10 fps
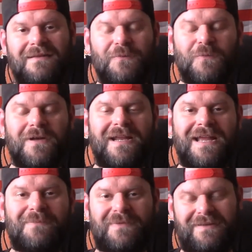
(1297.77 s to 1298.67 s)
What
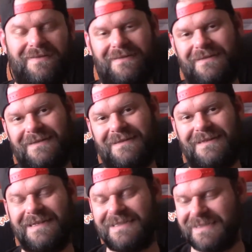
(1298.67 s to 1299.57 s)
happens?
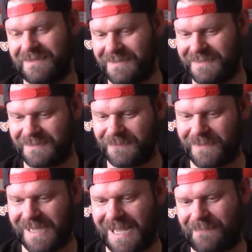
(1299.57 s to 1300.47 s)
Like, seriously,
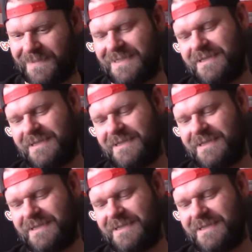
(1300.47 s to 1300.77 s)
what happens?